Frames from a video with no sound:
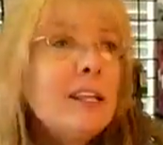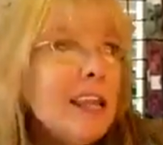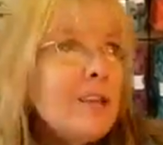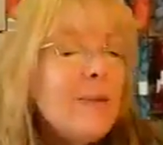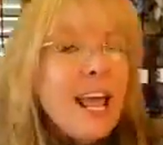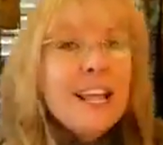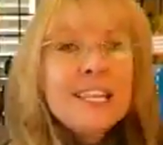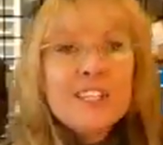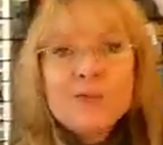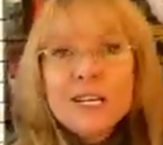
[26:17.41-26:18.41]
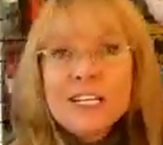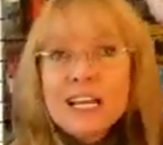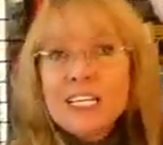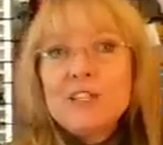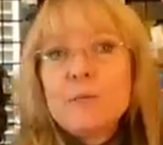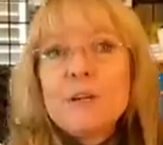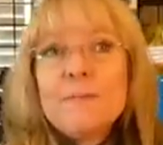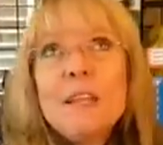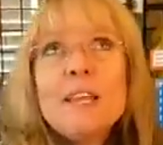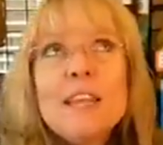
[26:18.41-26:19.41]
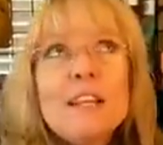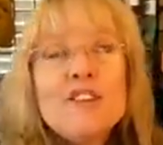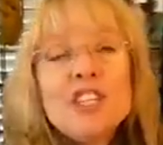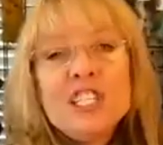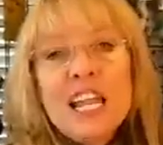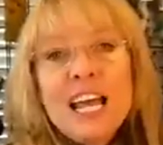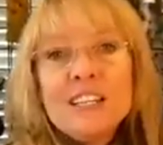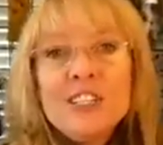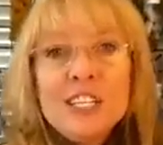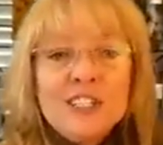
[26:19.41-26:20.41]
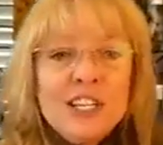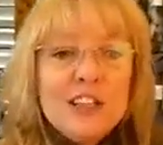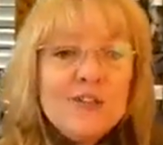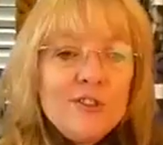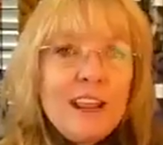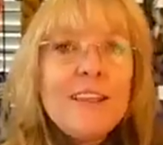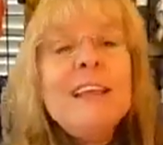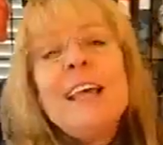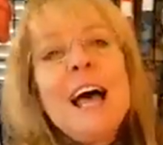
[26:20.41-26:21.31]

like we had this one customer that just asked us yesterday,